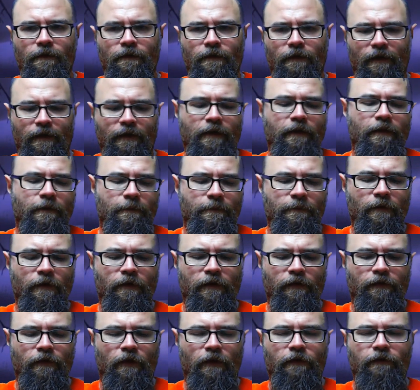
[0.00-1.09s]
Like, in the book
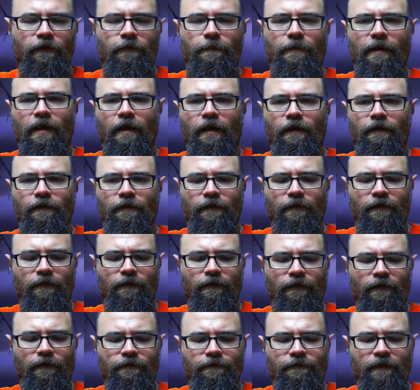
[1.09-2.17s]
it talks about
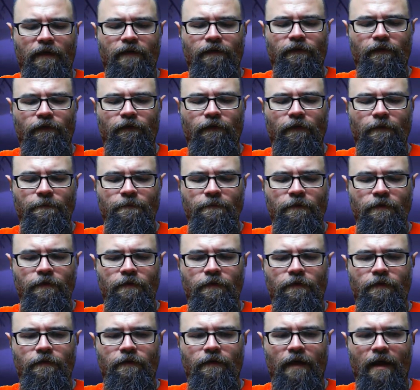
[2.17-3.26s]
the phases of the
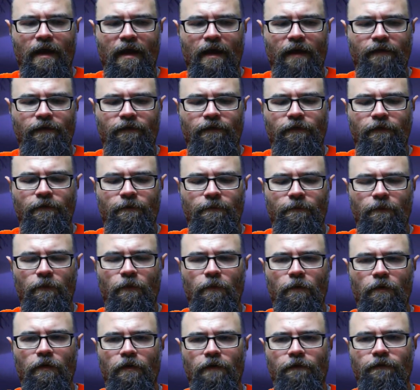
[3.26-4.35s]
moon add to
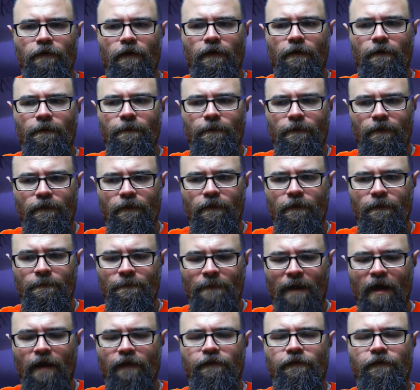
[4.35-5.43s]
more of the
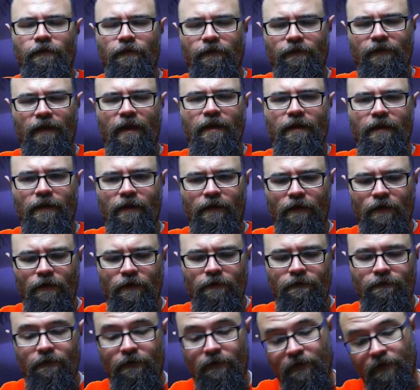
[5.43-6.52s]
monster taking
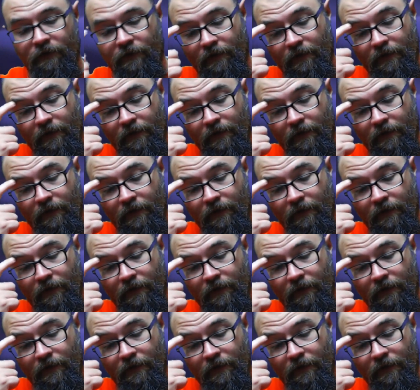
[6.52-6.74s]
over.